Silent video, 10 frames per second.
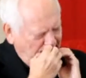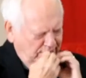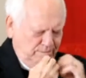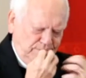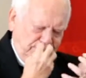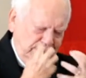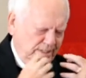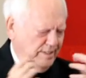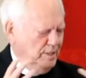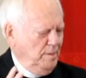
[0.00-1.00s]
and
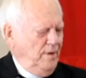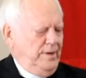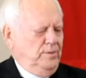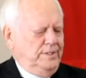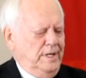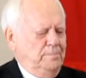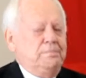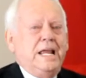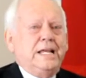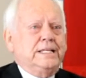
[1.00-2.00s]
things in the mouth. It was
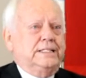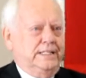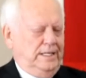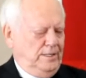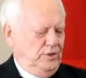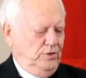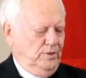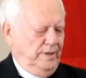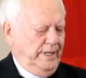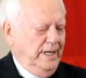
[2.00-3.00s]
amazing
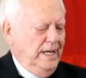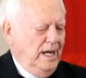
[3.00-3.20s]
jewelry.